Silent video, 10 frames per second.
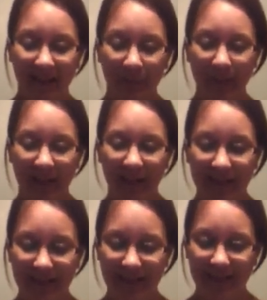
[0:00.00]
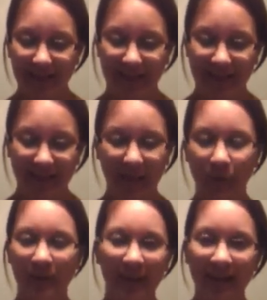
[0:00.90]
because the
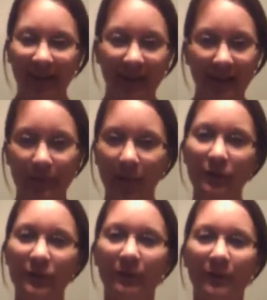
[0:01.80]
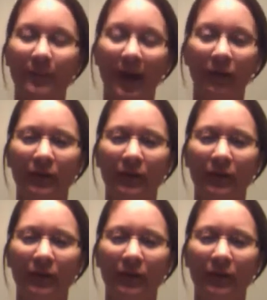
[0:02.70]
only thing that I spoke to him about,